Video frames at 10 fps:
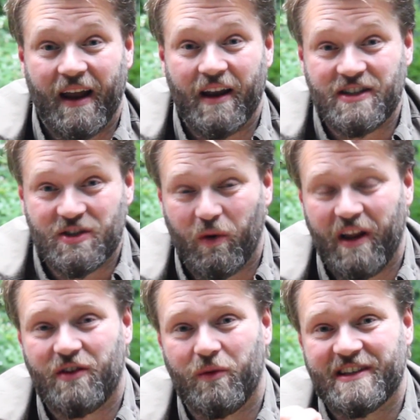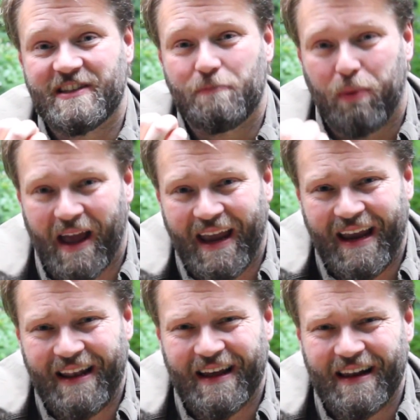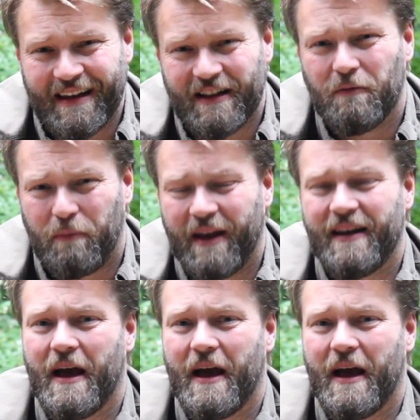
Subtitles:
And I just wanted to explain a little bit